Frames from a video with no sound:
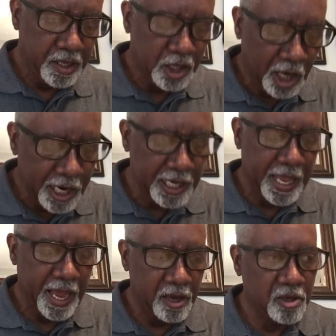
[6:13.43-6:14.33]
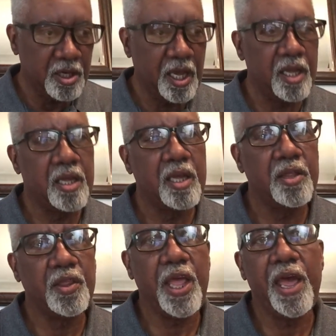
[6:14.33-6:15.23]
started out,
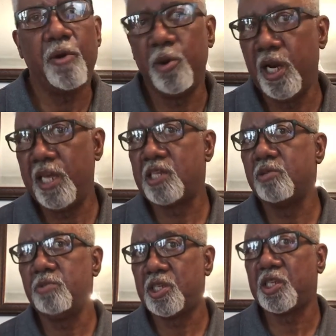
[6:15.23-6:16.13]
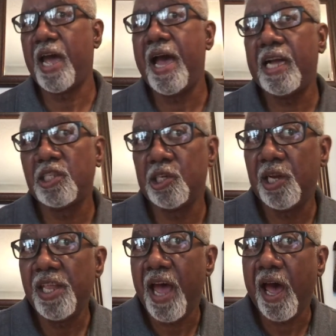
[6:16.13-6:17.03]
their religion was tied to
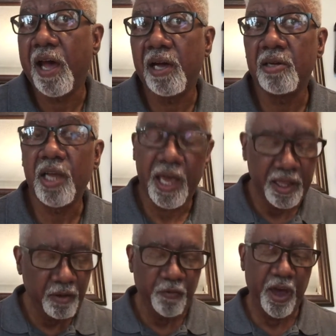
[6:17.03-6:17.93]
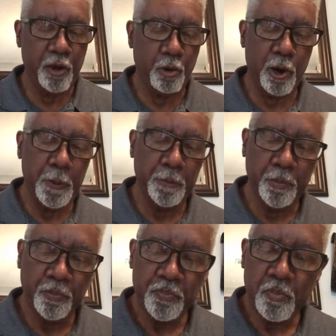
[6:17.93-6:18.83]
the Nile and the Pharaoh,
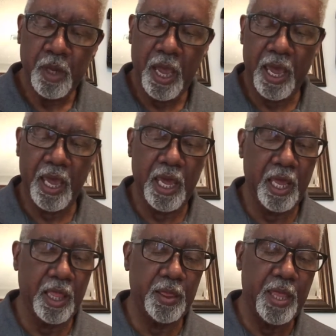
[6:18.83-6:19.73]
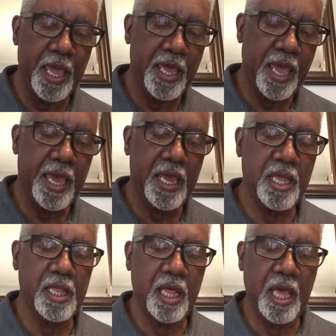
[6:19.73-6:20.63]
and they
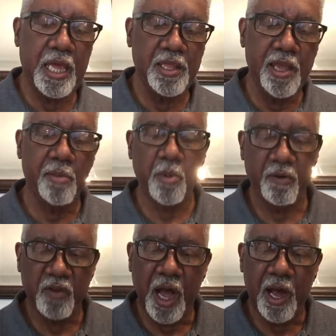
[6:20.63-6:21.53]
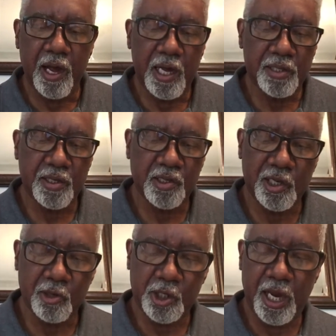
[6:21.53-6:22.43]
had a number of gods
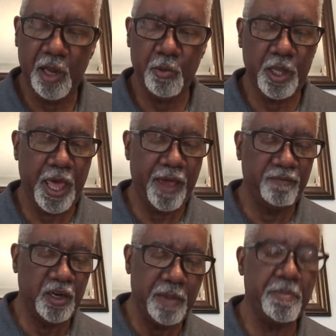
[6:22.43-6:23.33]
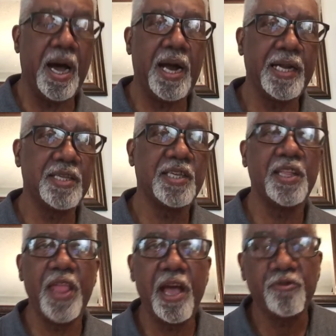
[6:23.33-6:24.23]
associated with heavenly bodies
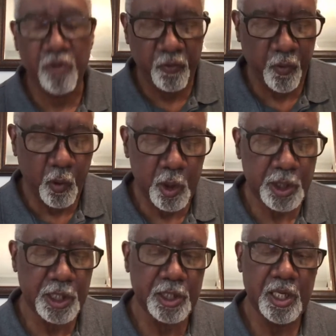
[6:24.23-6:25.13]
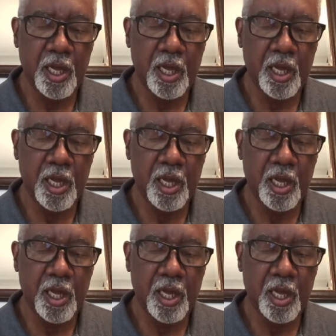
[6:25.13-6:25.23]
and natural forces.